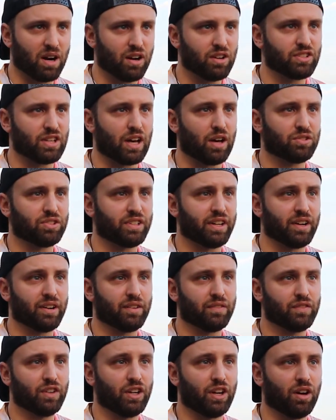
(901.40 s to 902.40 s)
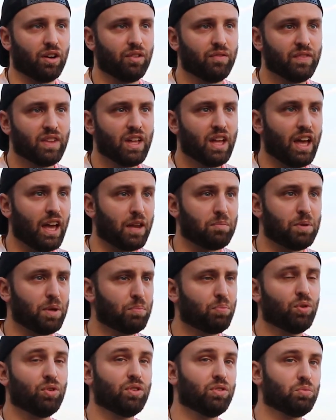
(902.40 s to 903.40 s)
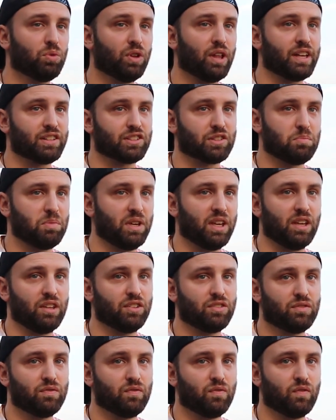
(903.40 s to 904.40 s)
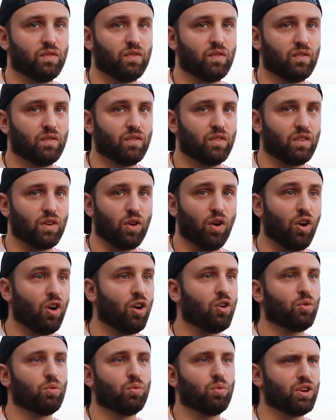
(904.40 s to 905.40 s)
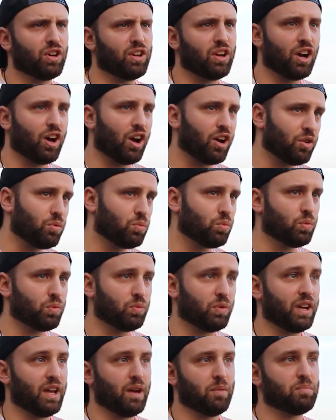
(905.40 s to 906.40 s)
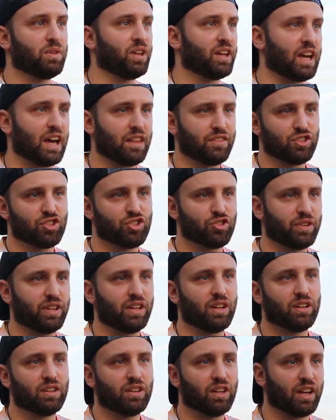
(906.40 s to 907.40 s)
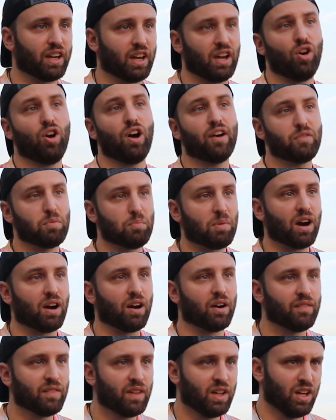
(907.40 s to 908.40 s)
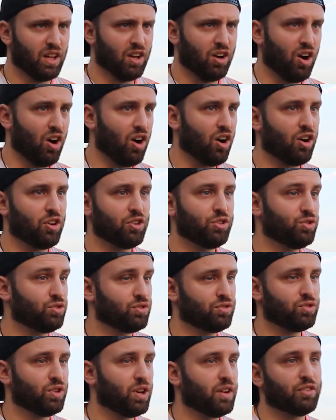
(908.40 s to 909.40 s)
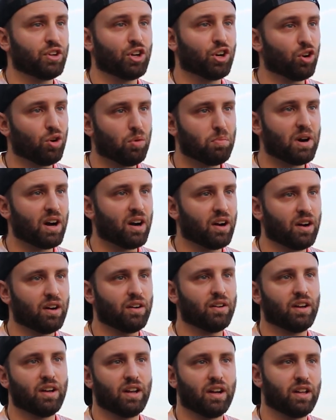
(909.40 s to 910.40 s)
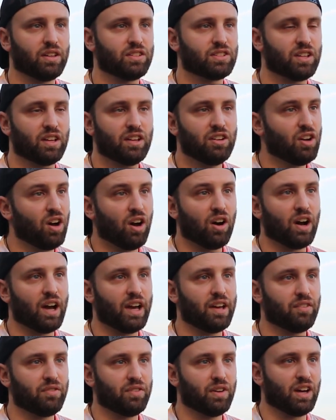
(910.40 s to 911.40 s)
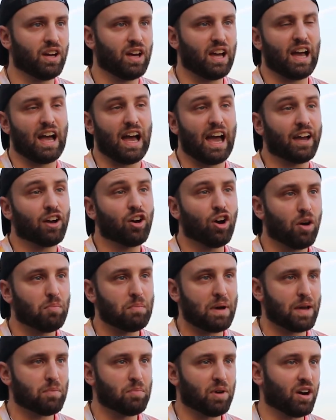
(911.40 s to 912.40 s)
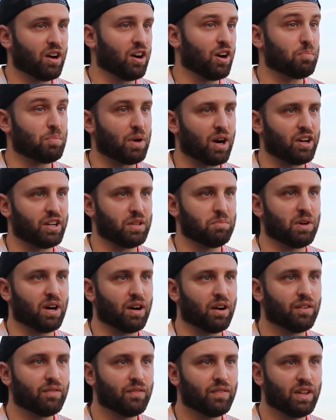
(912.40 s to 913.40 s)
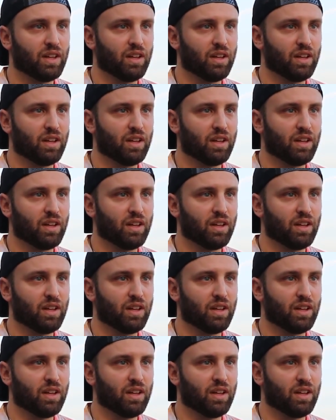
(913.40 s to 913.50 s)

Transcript: bars out there, you know, and people will ask me, oh, when I'm like on the street and like, oh, I have a bar. Oh, do you have a girl bar? And I would say, no, I call my bar a party bar.